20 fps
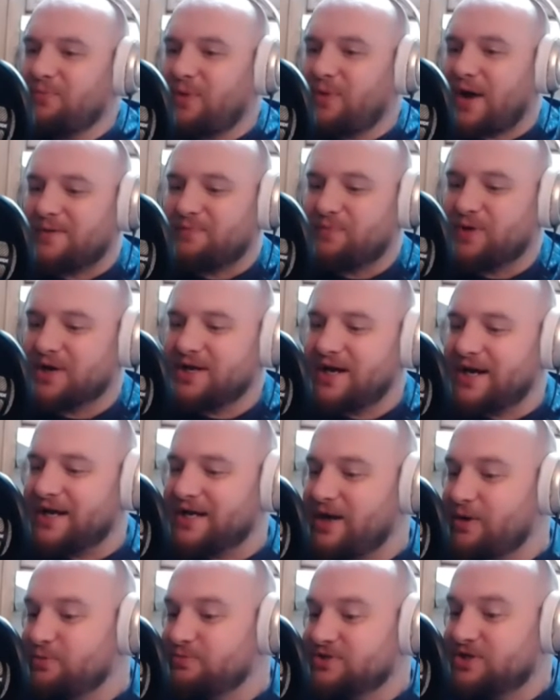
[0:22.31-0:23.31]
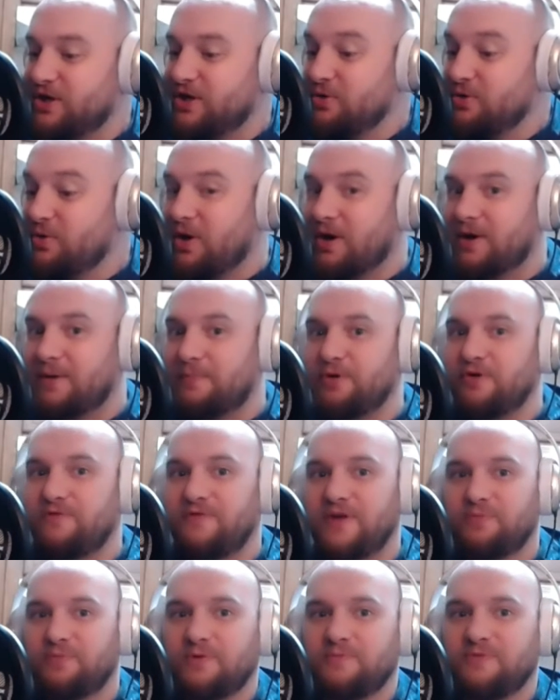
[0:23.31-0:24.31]
right, we're going to go to our
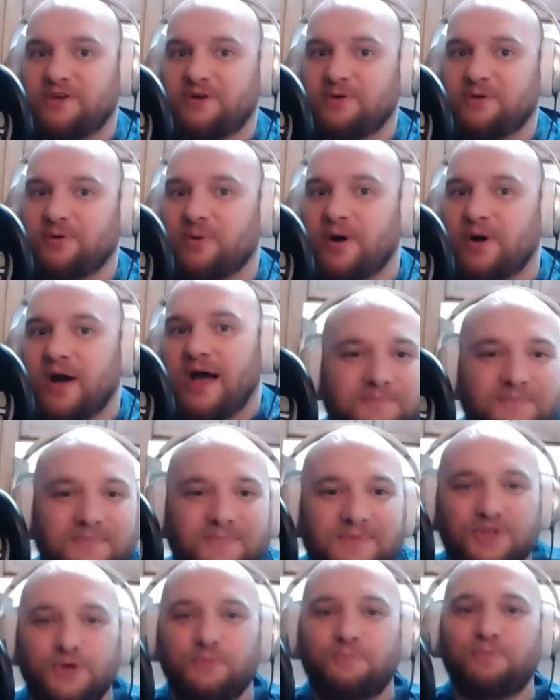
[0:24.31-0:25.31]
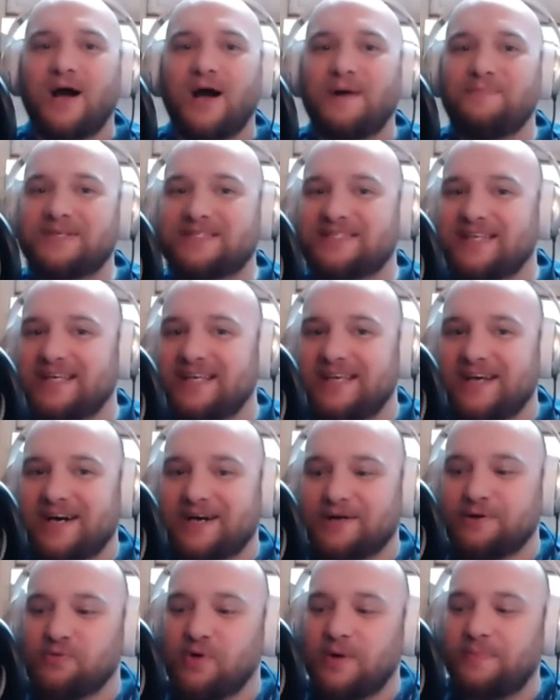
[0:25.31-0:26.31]
movie review to Promising
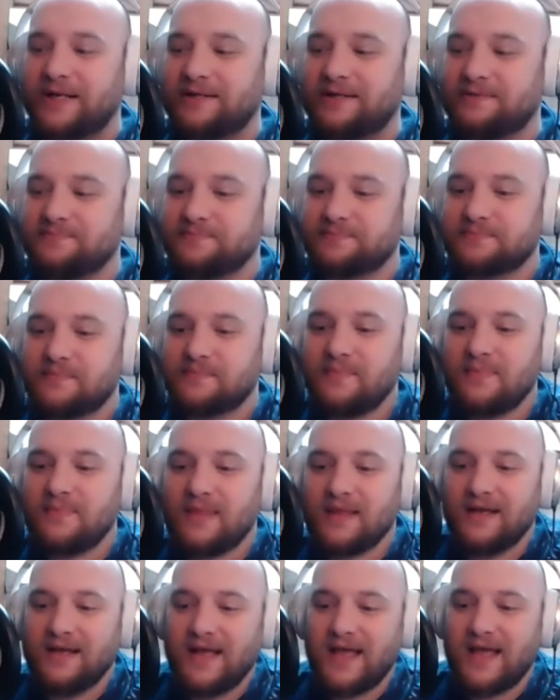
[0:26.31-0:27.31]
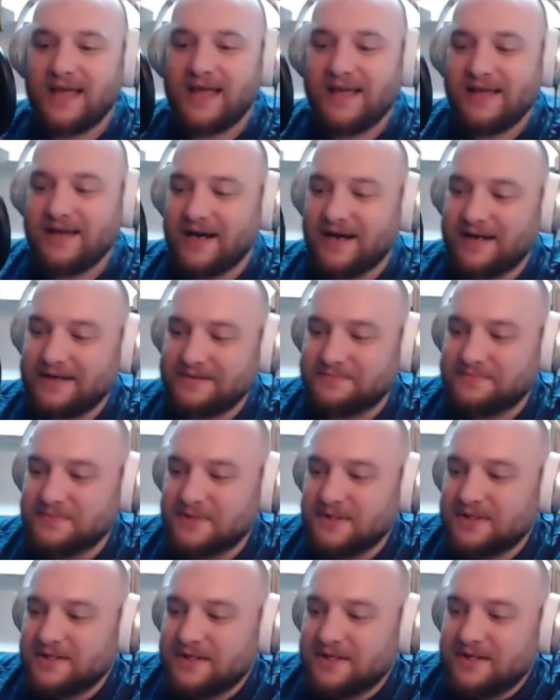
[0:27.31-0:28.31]
Young Woman, a, uh,
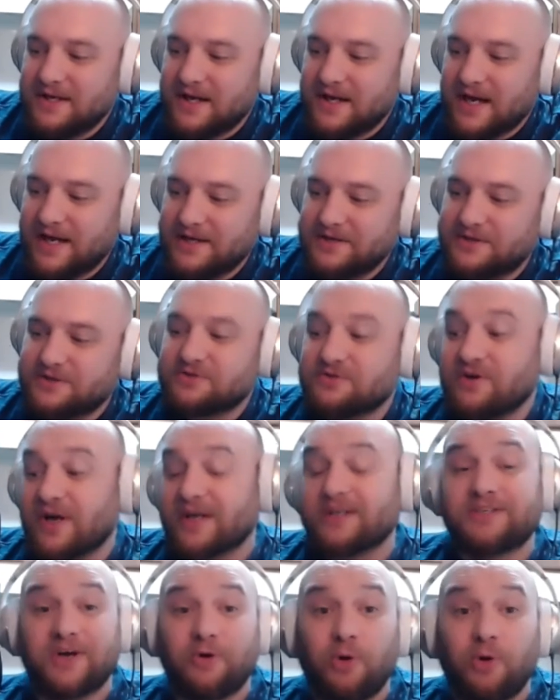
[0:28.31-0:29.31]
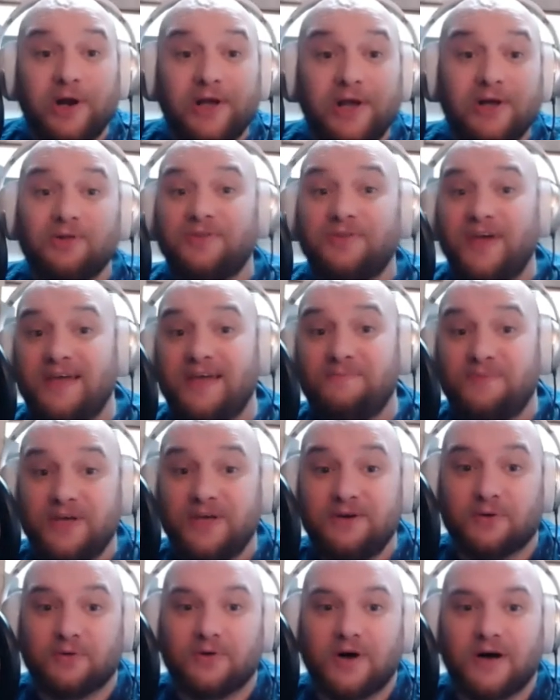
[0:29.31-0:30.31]
a directorial
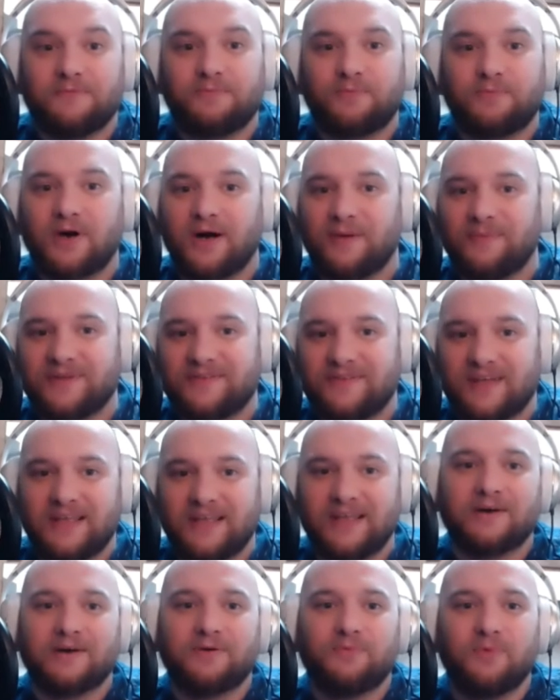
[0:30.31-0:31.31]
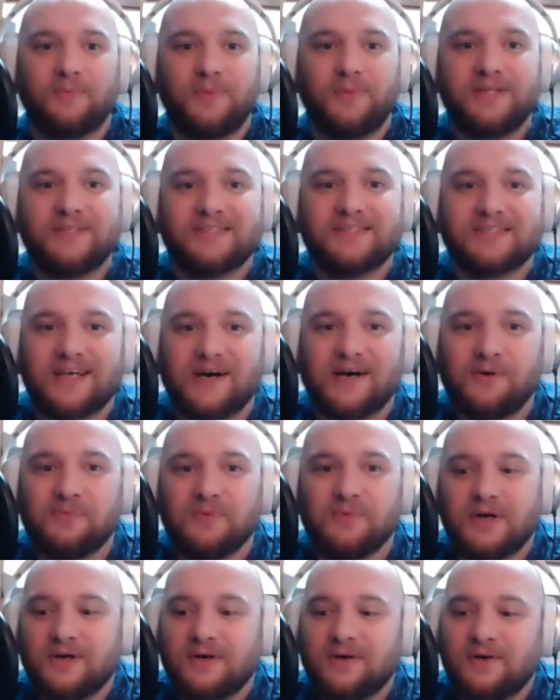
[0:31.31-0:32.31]
debut of Promising Young Woman. So,
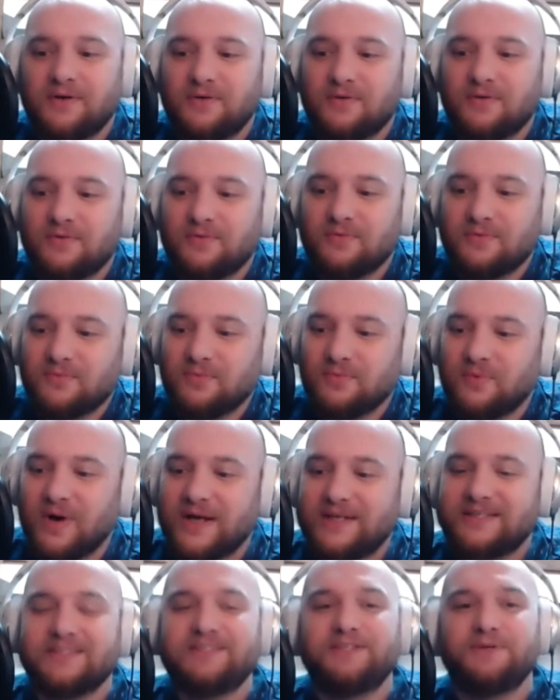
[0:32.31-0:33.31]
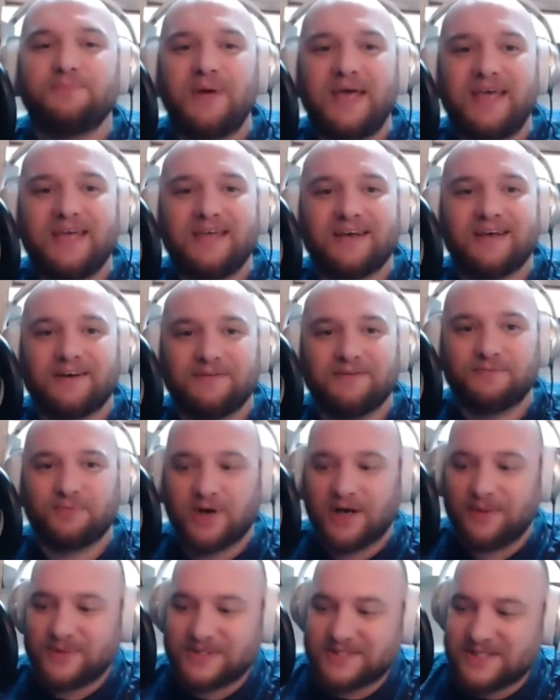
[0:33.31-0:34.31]
what did you make of
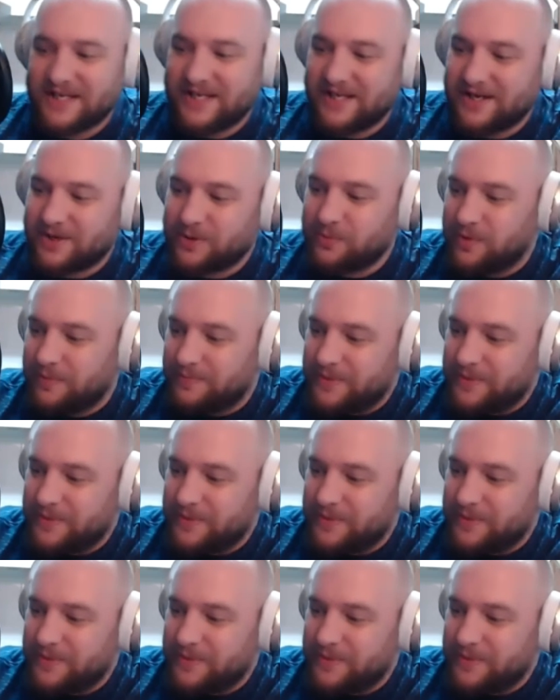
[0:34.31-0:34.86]
Promising Young Woman?